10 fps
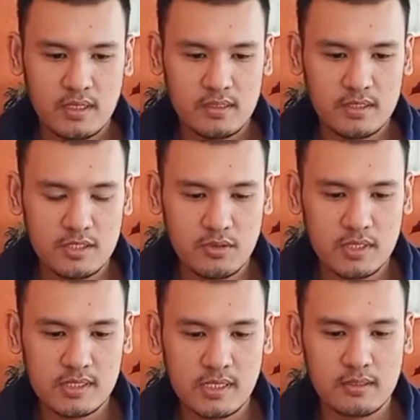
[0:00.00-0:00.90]
This
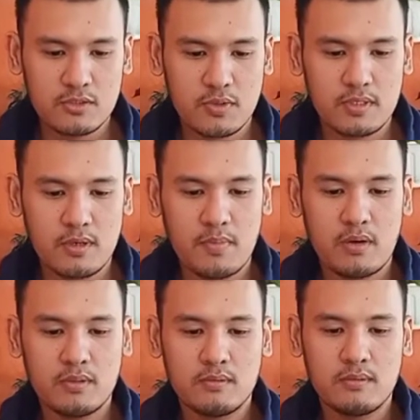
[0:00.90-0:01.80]
unit tells reader
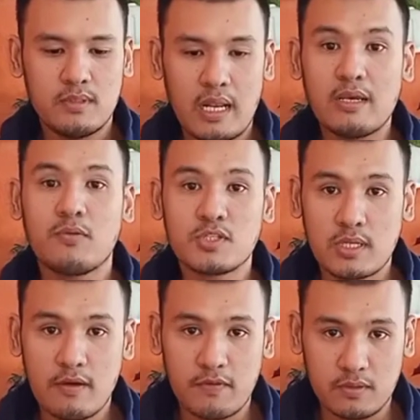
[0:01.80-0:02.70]
about the language
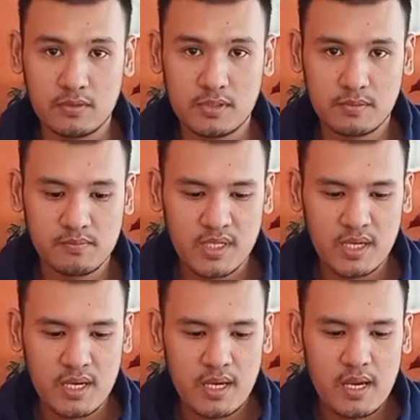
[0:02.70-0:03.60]
levels.
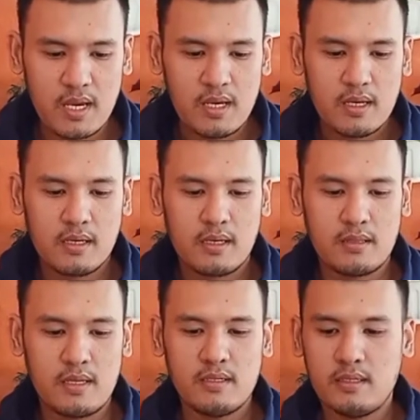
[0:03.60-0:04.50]
And
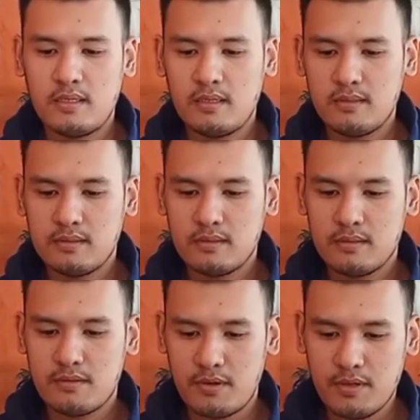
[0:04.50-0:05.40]
then the
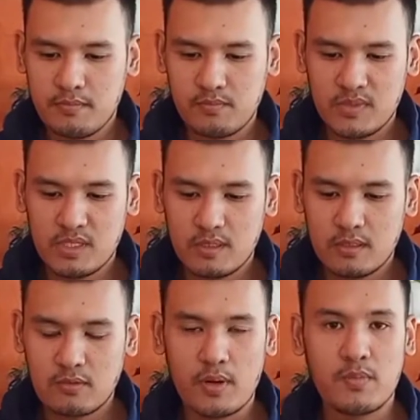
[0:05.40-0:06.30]
third,
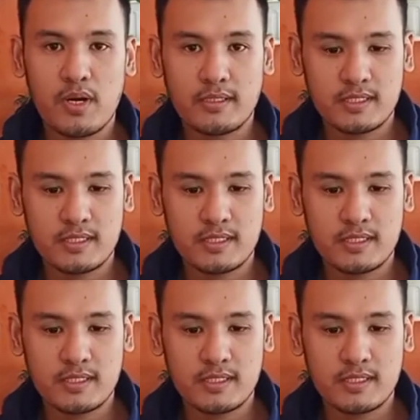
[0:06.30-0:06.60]
grammar and